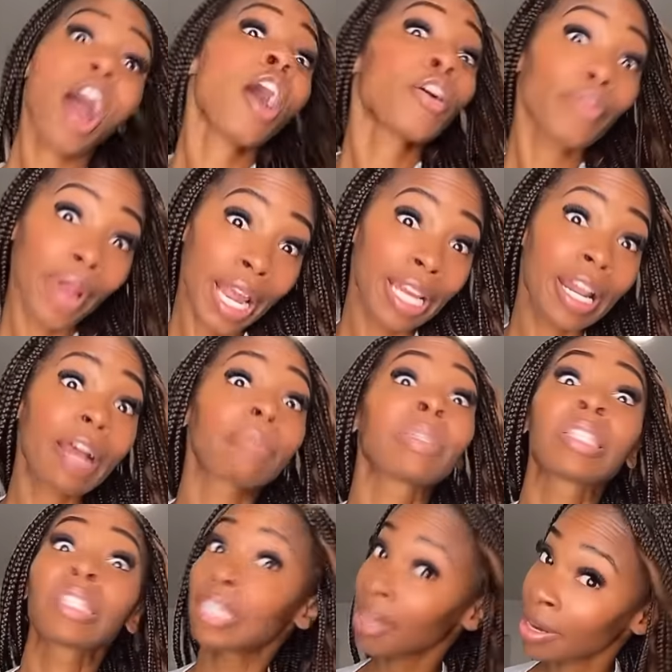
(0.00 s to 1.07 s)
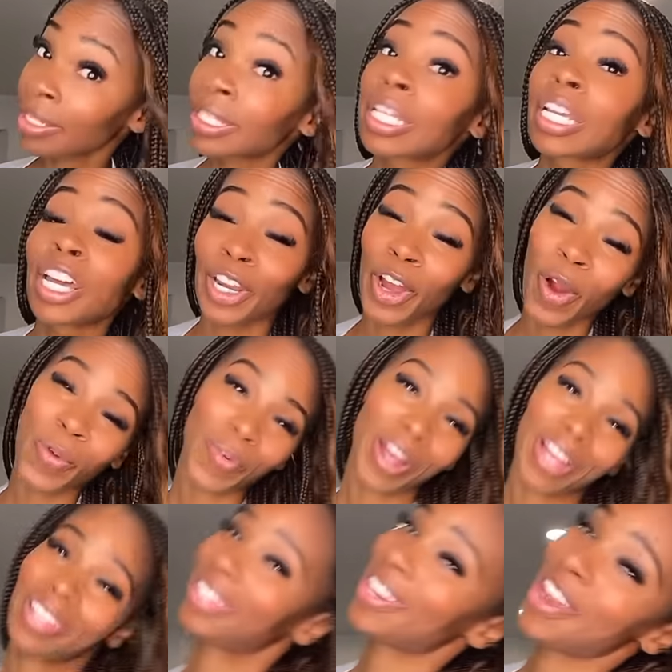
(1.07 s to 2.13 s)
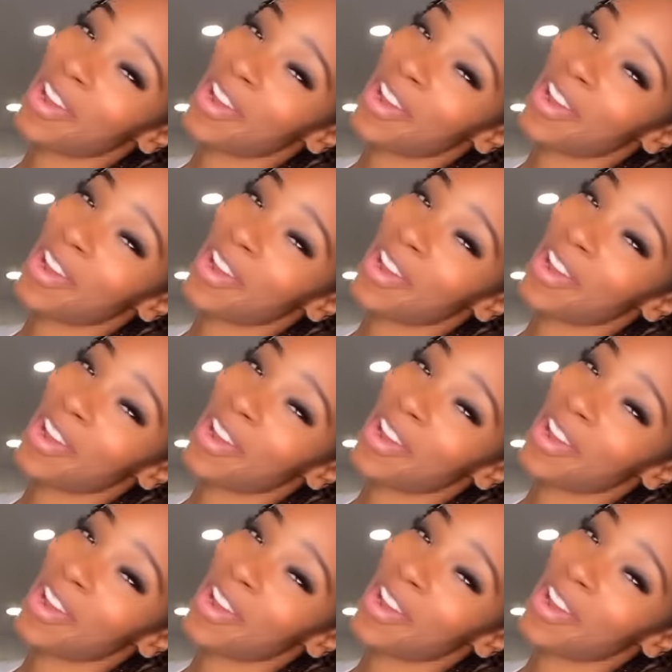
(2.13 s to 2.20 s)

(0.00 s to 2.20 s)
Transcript: All right. I'm seriously going to go rest